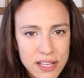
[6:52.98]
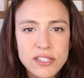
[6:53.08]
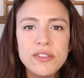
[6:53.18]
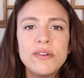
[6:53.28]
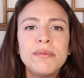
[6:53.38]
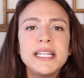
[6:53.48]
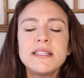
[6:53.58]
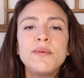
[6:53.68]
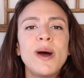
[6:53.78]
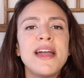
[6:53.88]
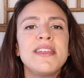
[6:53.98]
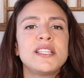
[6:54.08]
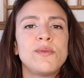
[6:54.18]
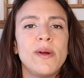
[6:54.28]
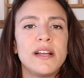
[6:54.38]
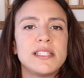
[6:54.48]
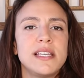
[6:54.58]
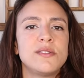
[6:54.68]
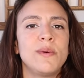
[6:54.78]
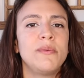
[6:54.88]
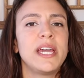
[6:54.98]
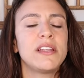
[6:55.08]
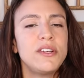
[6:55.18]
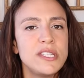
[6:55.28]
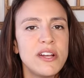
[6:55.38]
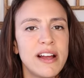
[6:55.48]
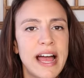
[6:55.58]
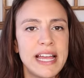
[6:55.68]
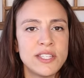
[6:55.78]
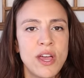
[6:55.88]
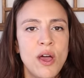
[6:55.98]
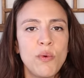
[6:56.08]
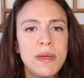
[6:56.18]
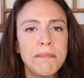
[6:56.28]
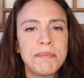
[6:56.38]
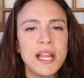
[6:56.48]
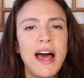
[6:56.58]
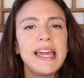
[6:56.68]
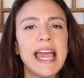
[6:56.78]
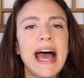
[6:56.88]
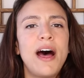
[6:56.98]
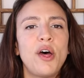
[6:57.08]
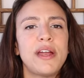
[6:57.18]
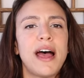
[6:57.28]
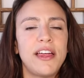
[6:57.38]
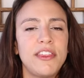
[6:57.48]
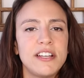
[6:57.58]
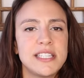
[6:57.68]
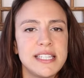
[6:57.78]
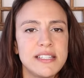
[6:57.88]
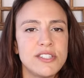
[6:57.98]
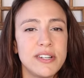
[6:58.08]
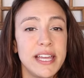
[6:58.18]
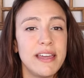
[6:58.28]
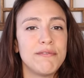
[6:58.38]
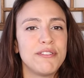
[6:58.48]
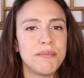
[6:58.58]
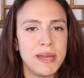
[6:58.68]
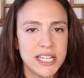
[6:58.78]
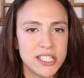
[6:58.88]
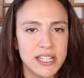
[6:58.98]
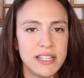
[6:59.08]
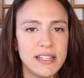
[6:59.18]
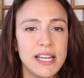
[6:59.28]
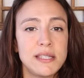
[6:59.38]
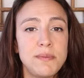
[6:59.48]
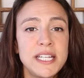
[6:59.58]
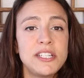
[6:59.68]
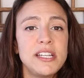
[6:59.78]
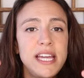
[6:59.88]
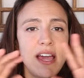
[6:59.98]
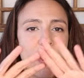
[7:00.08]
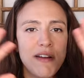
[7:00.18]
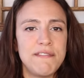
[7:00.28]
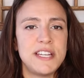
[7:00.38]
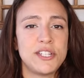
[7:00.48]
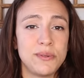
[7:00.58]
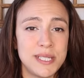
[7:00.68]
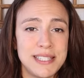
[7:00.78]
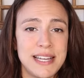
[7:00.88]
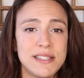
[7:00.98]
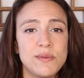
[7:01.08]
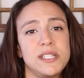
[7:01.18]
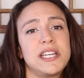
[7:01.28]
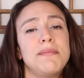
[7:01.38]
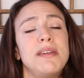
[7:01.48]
So, the reason why this works is when we close our eyes, we block out other sensory information, especially our visual sense, which can